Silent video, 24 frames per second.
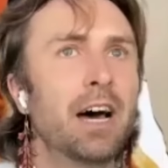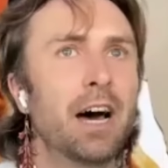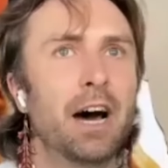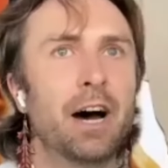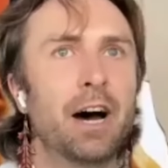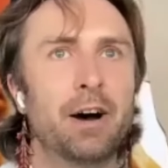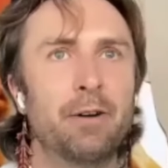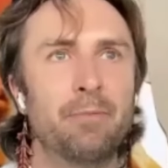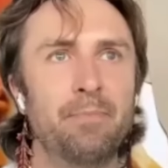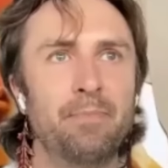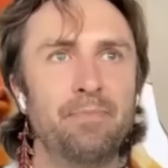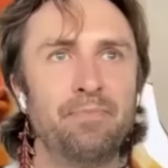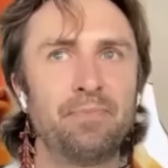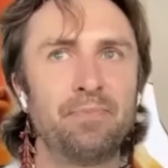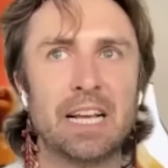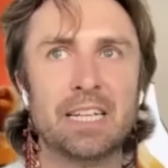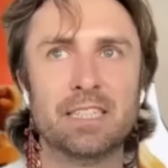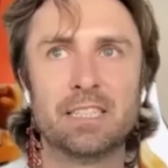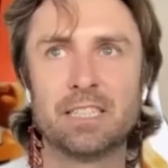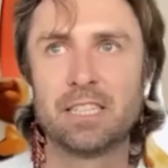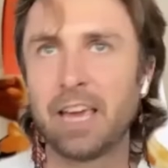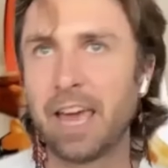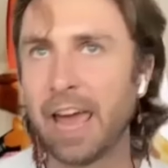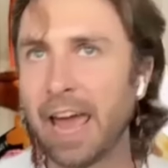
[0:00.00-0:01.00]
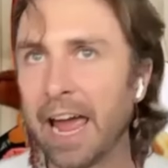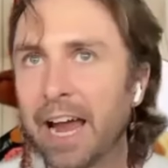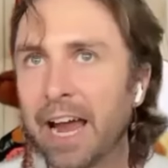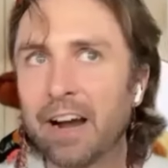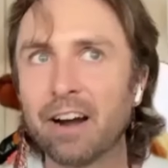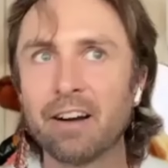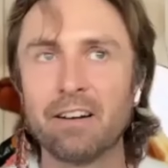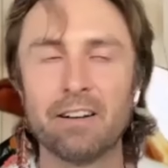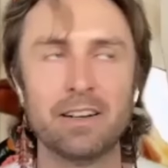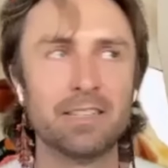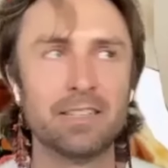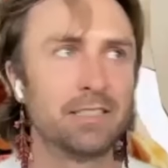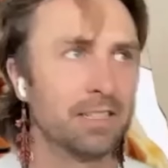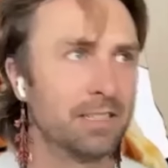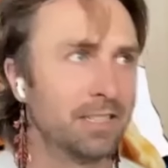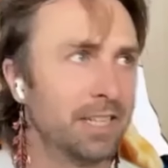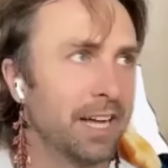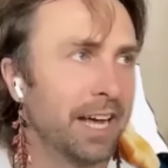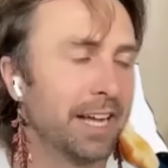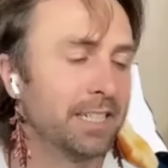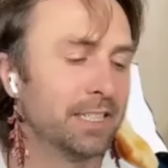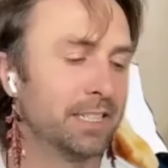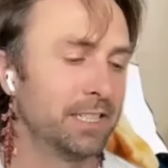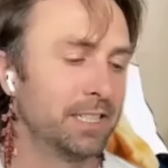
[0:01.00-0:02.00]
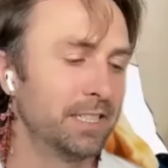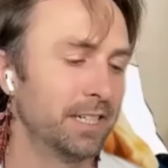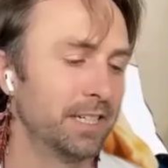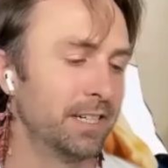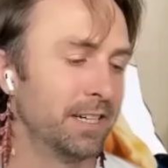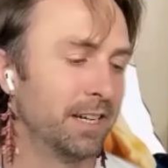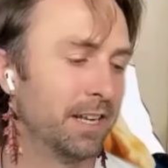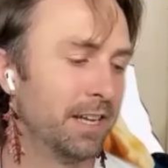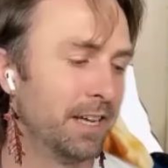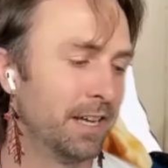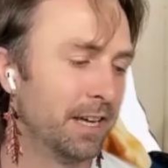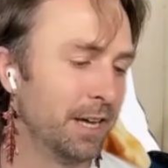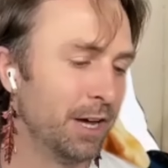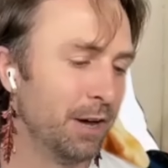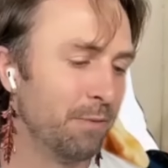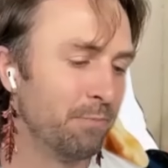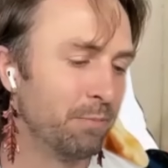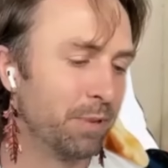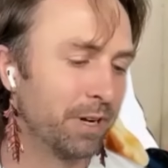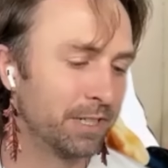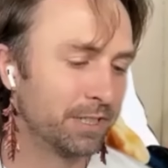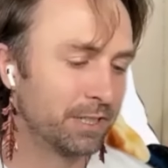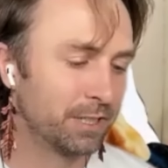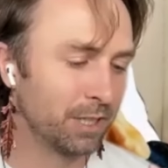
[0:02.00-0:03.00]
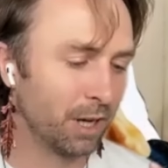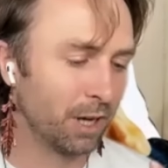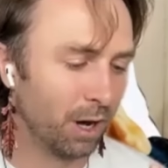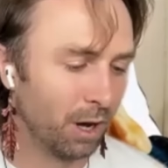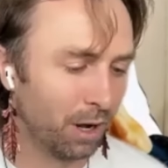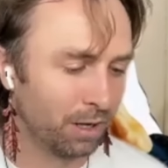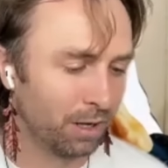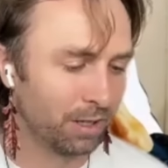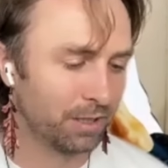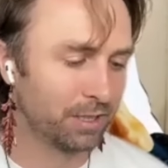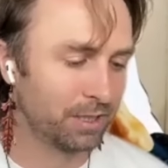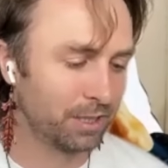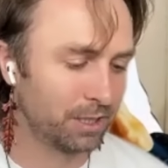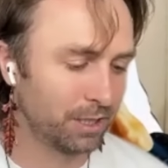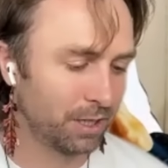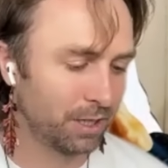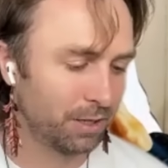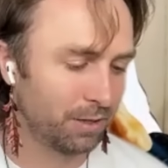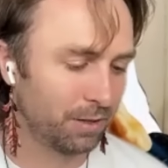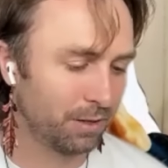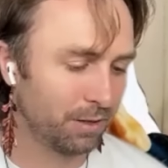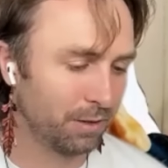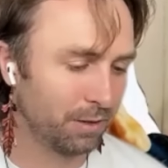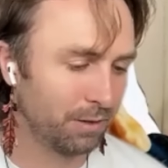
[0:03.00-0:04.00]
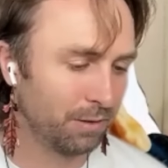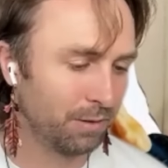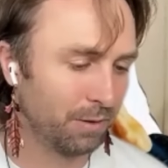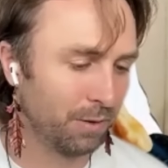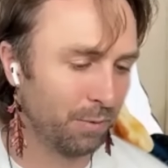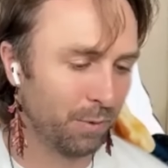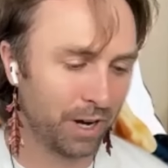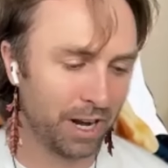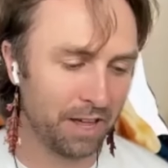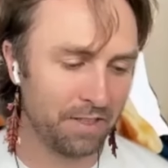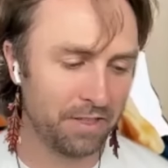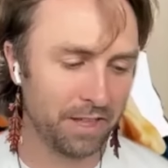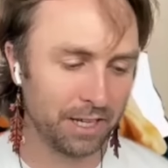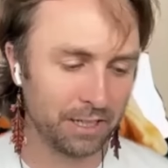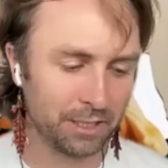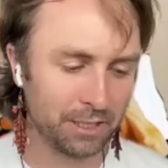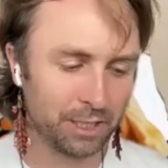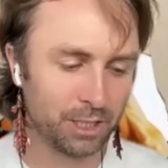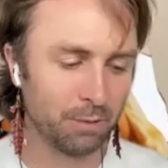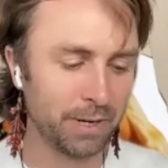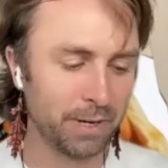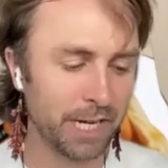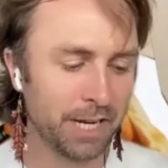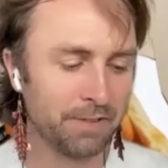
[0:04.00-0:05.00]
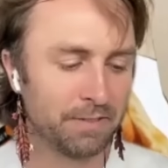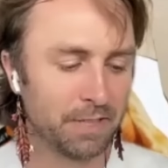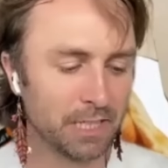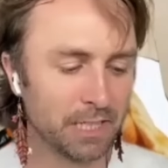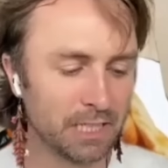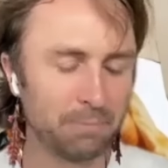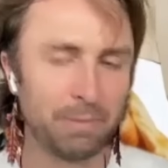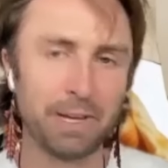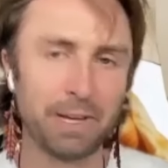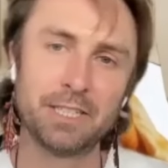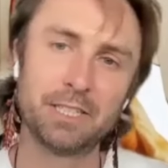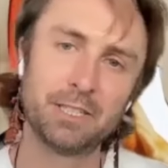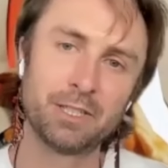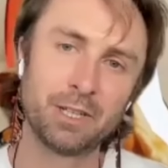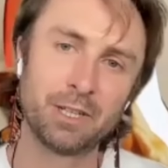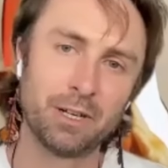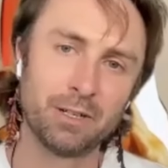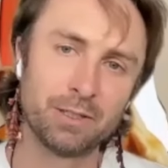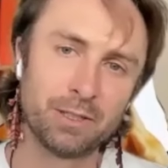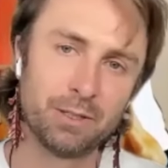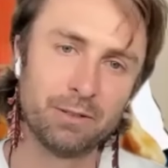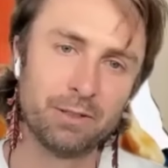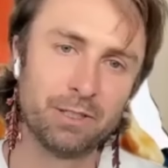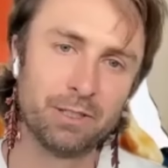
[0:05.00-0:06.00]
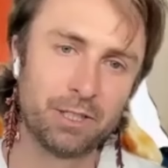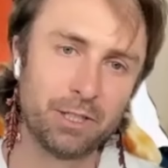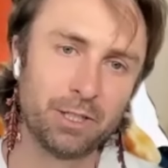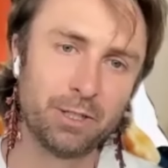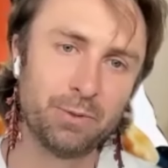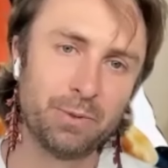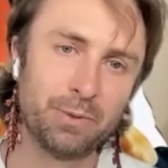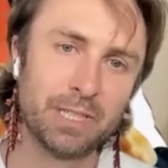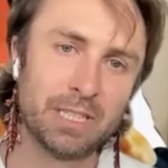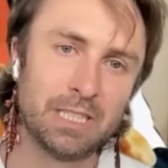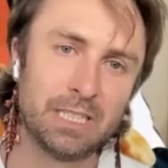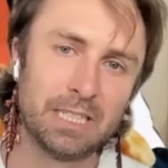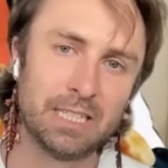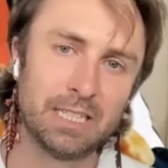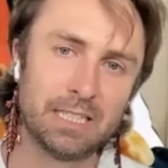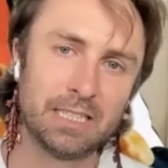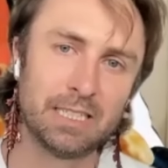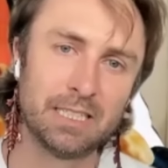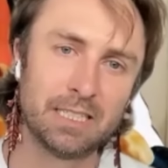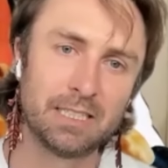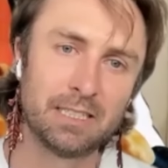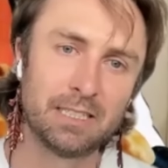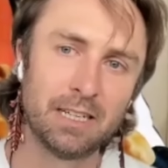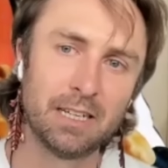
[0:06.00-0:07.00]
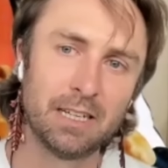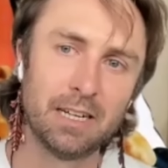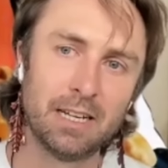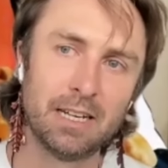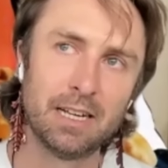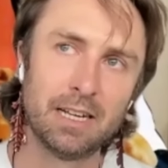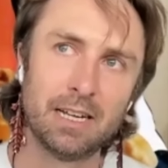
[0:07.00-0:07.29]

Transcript: It's care. It's attention. But it's also what I think so many of the spaces also do, which is